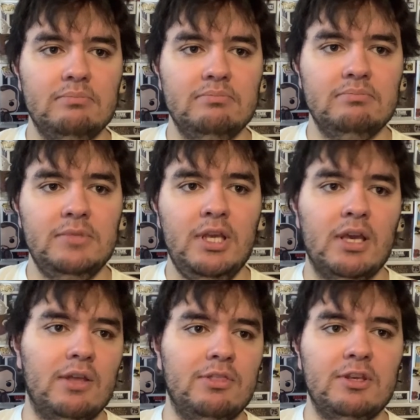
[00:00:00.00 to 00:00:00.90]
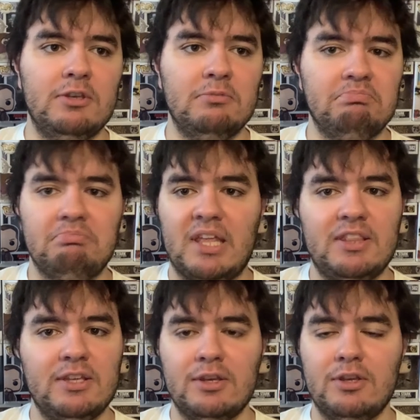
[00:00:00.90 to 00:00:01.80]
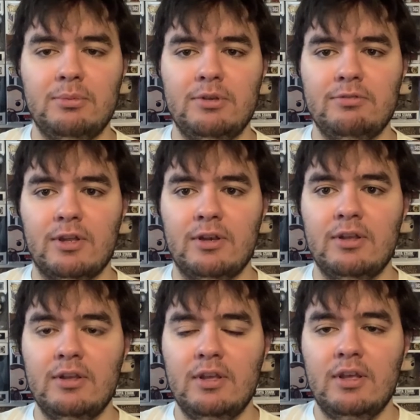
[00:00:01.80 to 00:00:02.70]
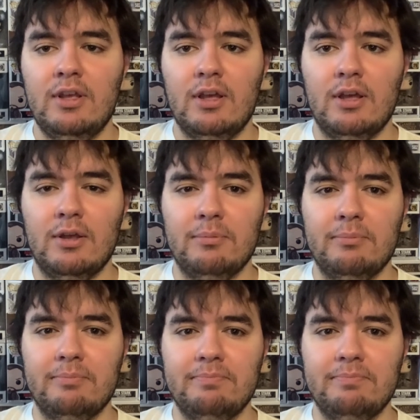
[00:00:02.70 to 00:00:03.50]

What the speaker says: yeah, I think it could be fun. I